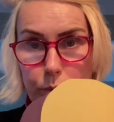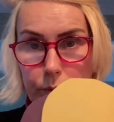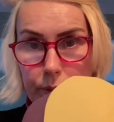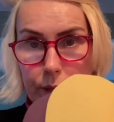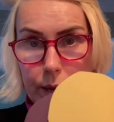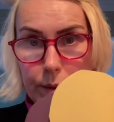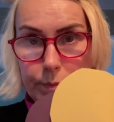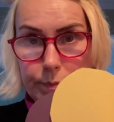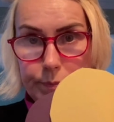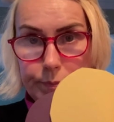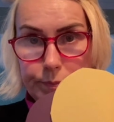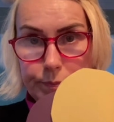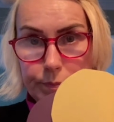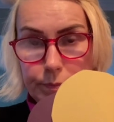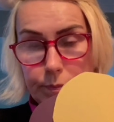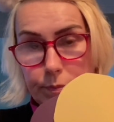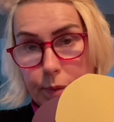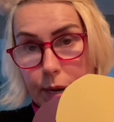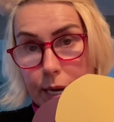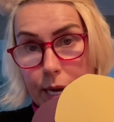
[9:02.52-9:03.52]
of
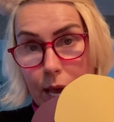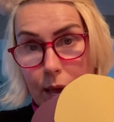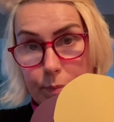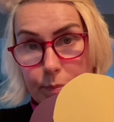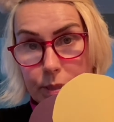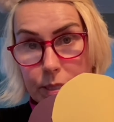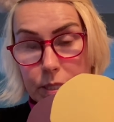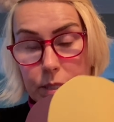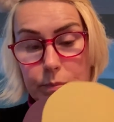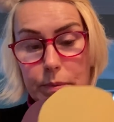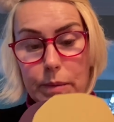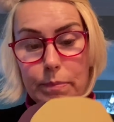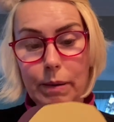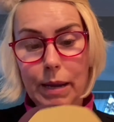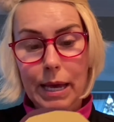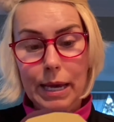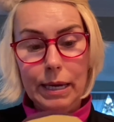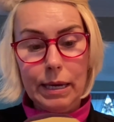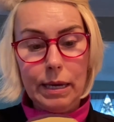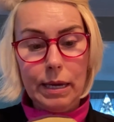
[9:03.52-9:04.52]
them. Mine happens to be
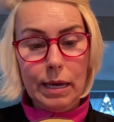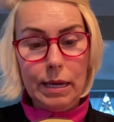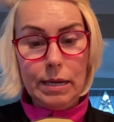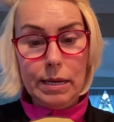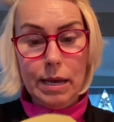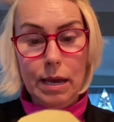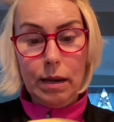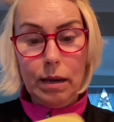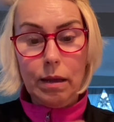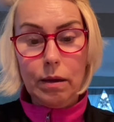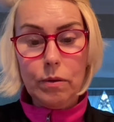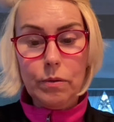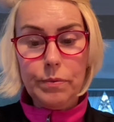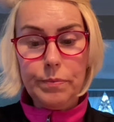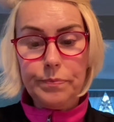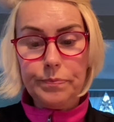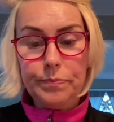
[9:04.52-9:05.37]
black and yellow.